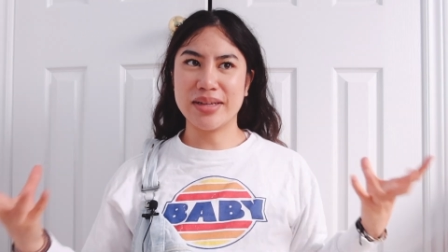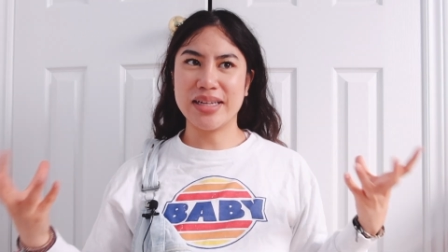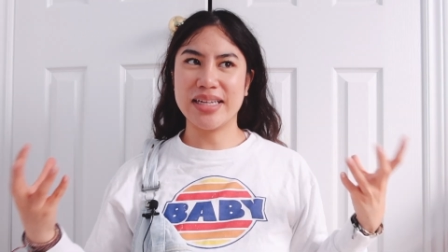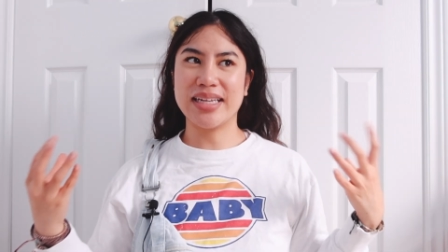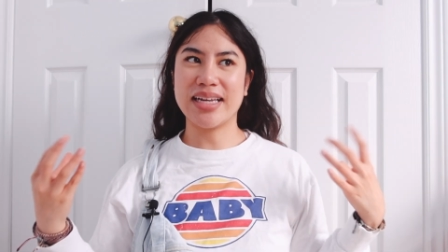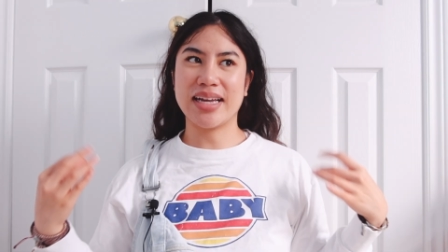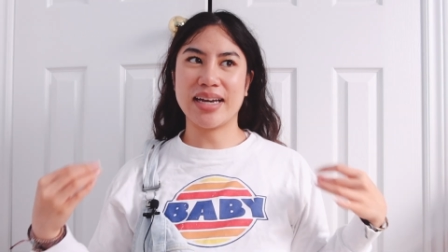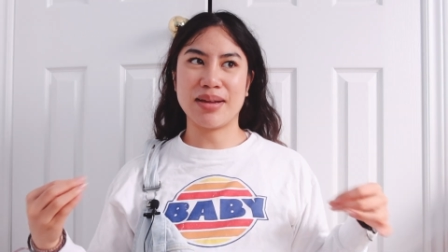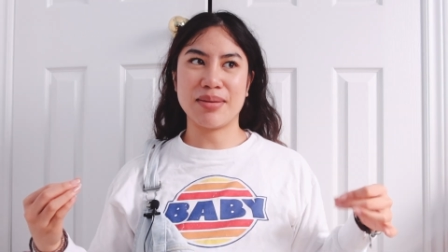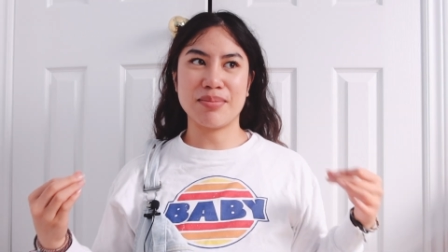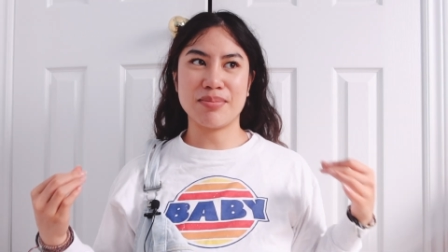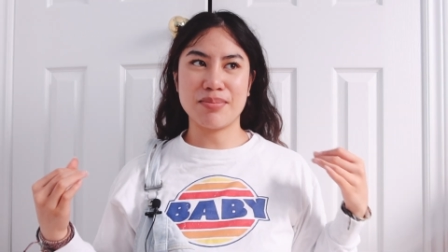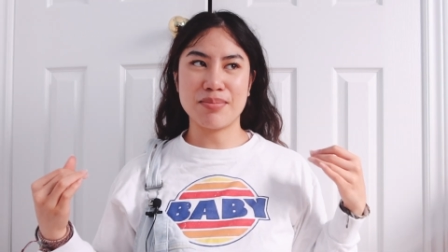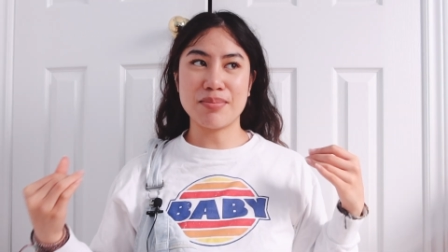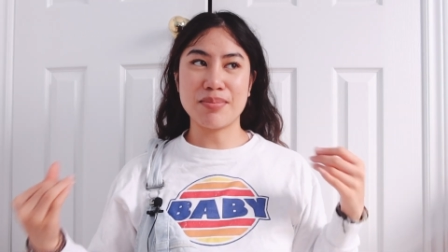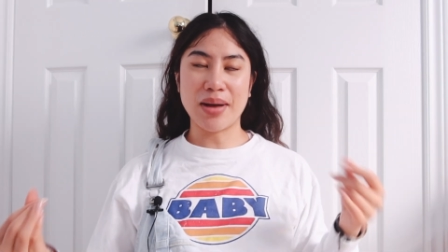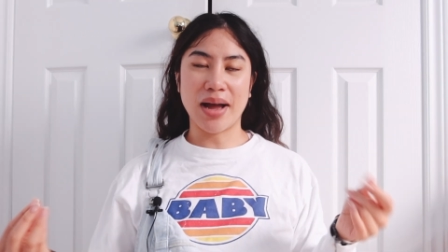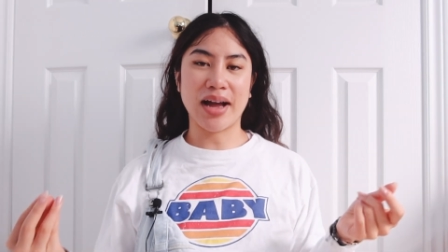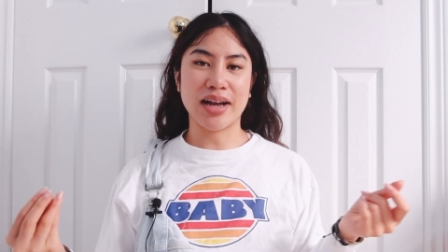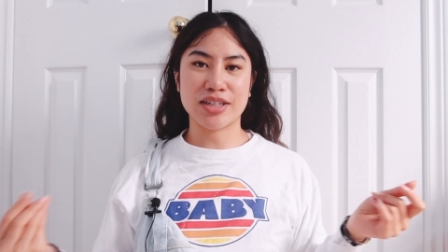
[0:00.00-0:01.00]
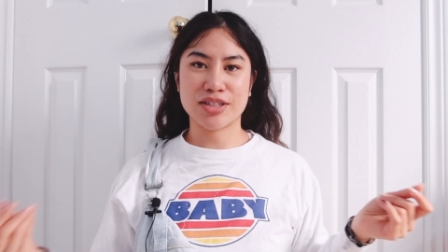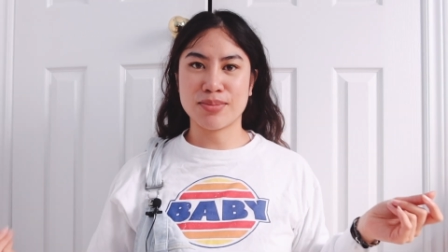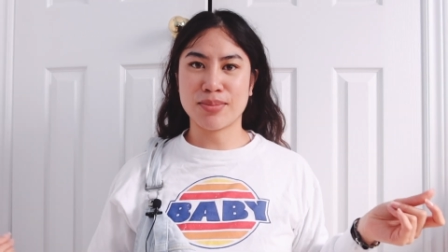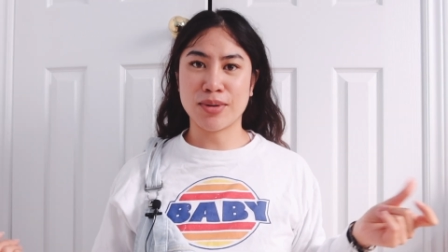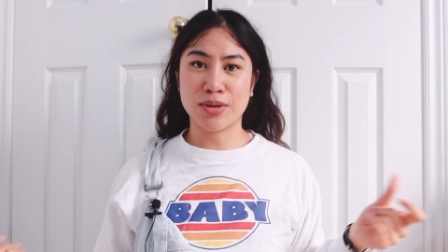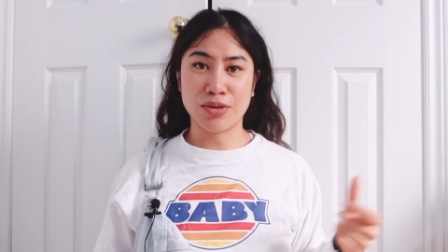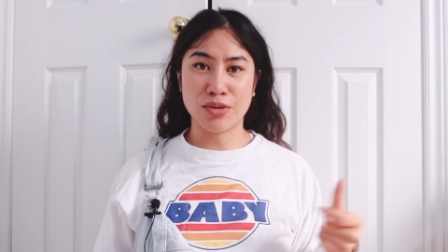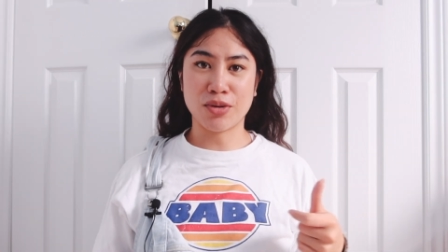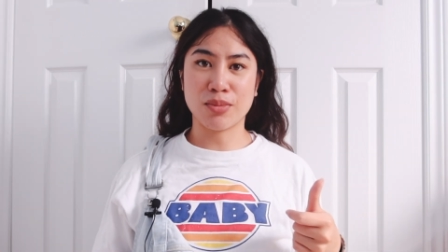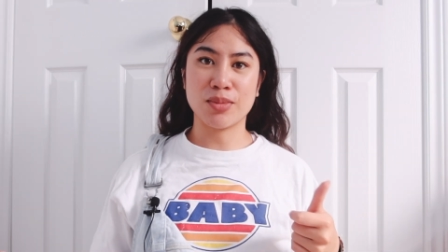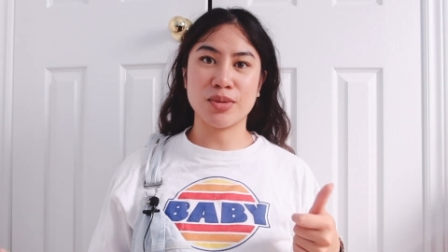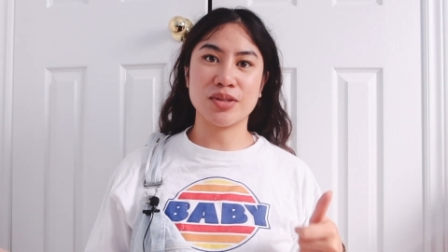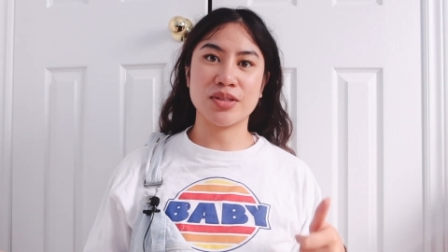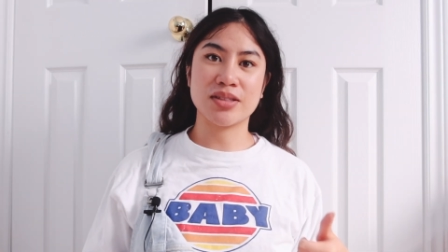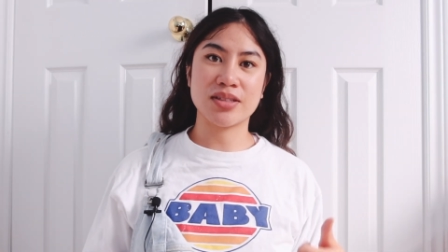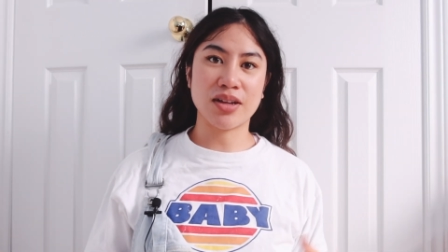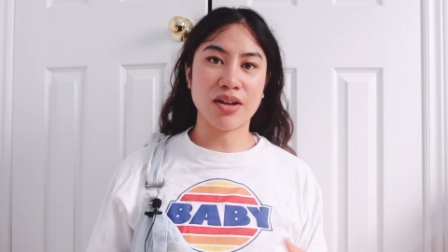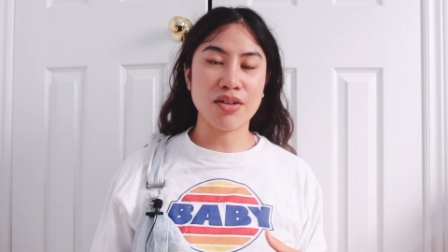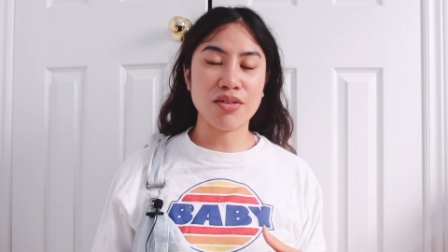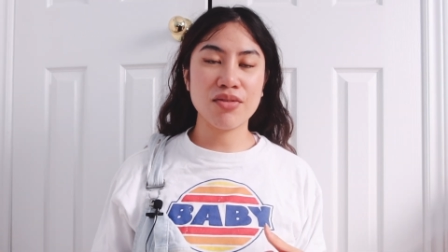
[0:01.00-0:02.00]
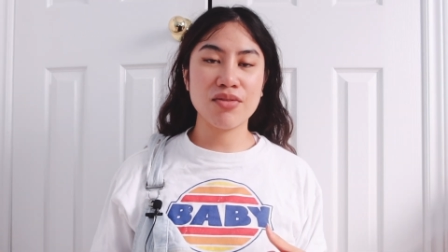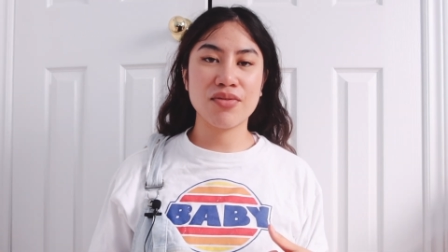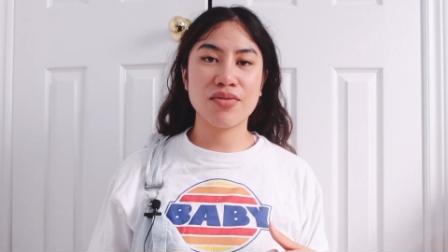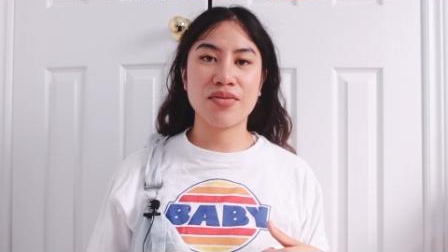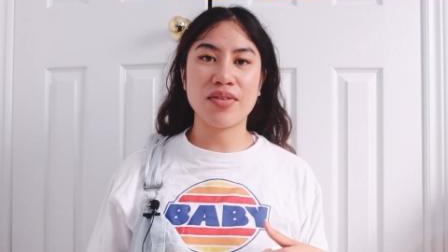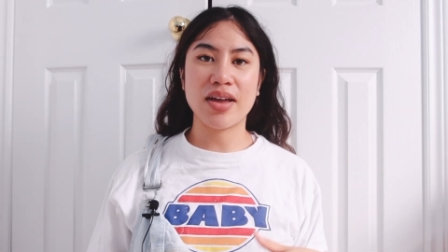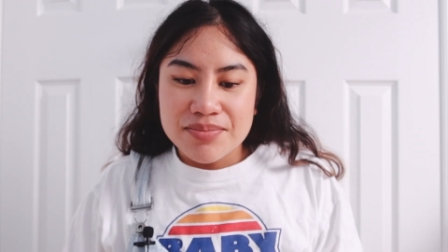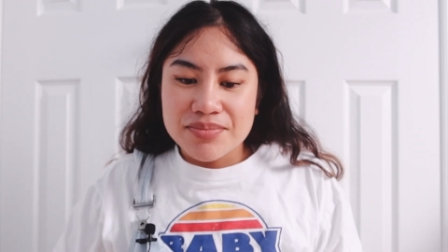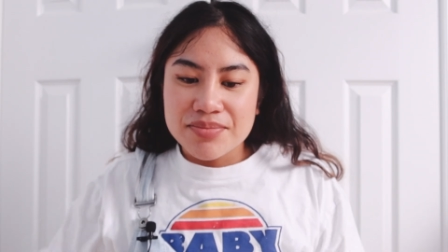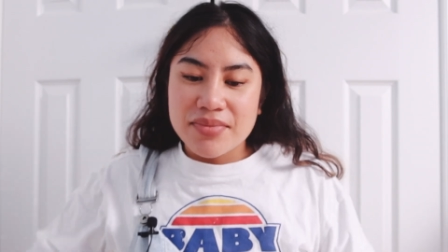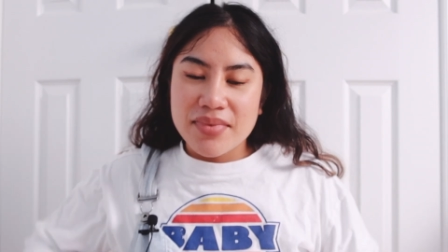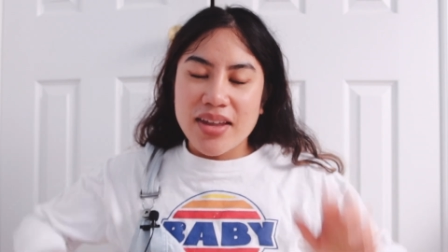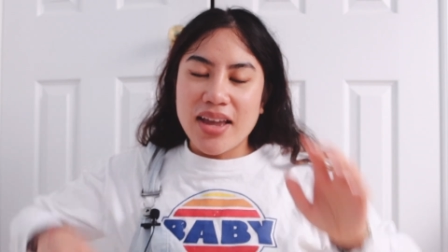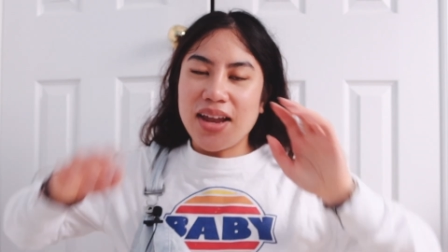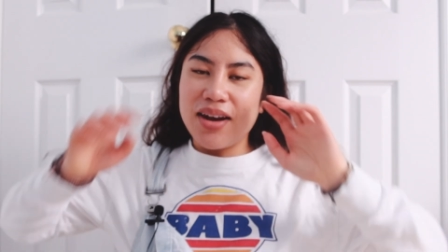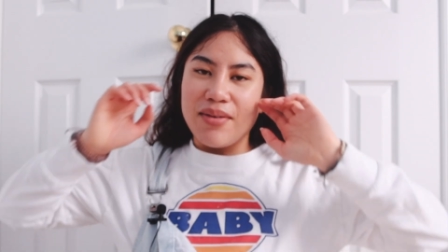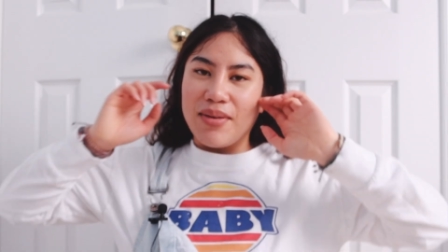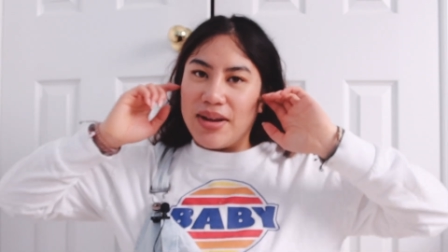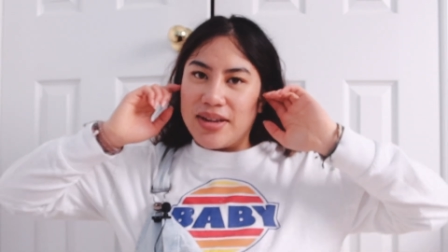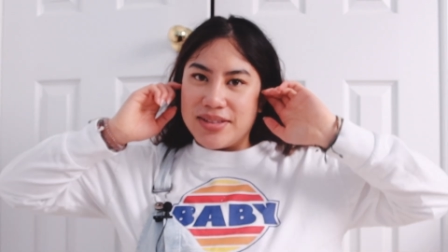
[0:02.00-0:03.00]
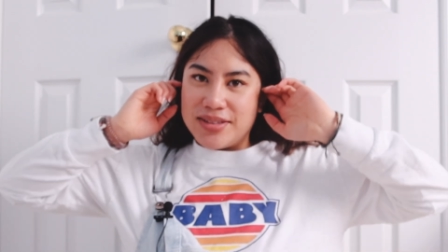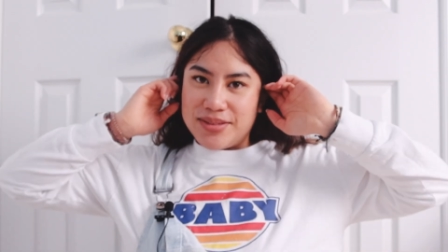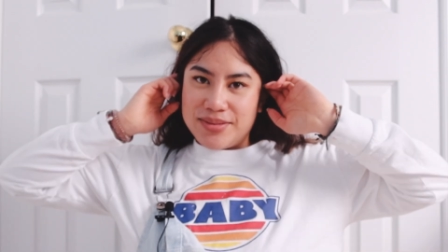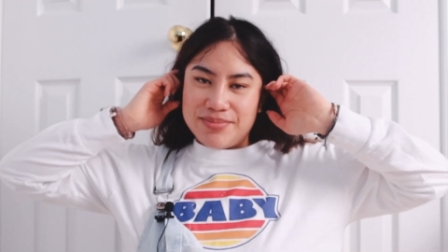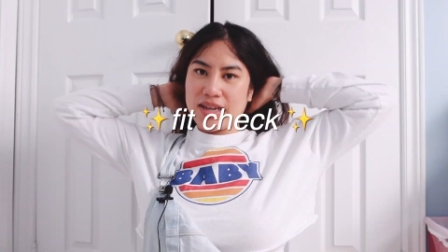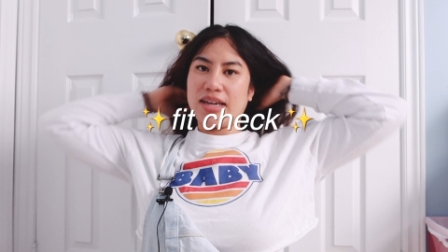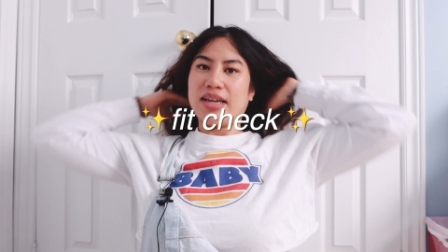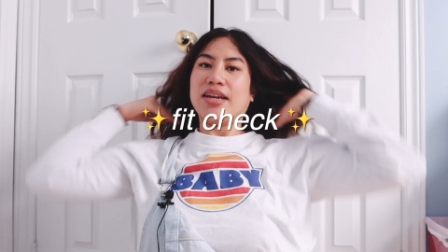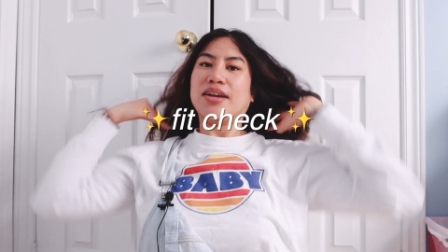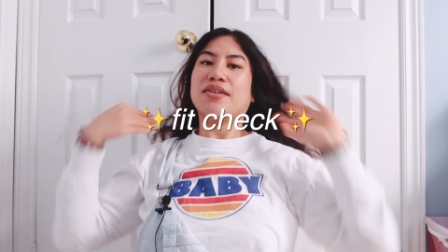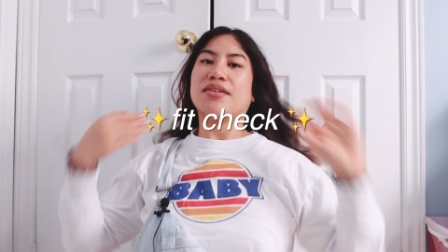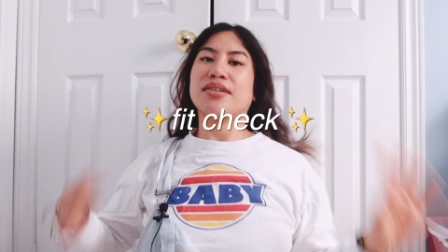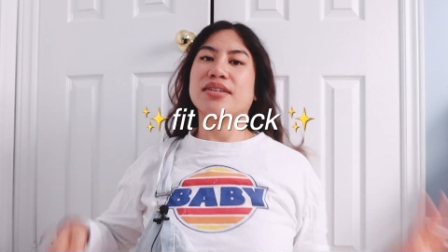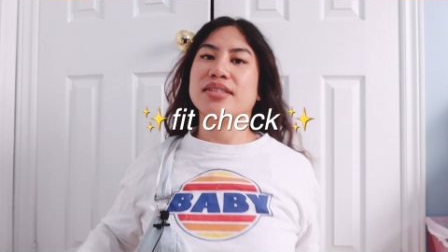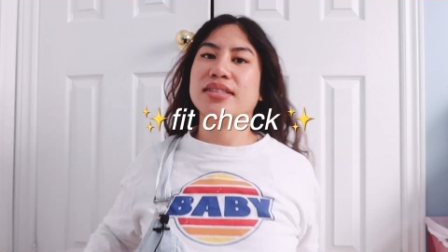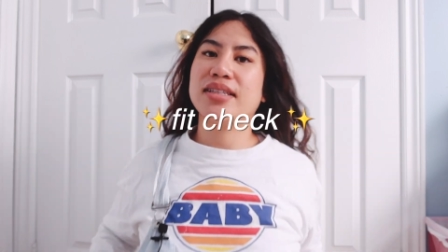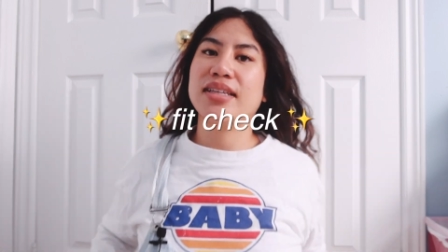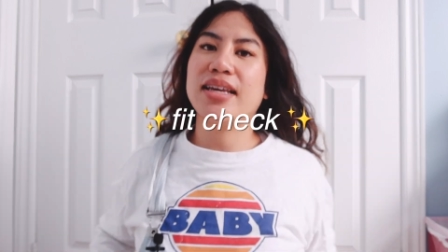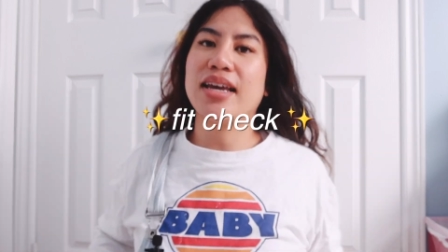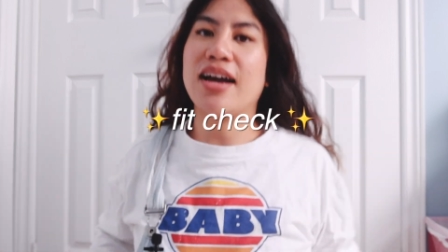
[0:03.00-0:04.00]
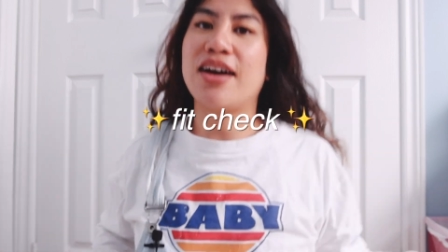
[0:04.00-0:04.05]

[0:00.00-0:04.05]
getting back to my normal self. Anyways, here's the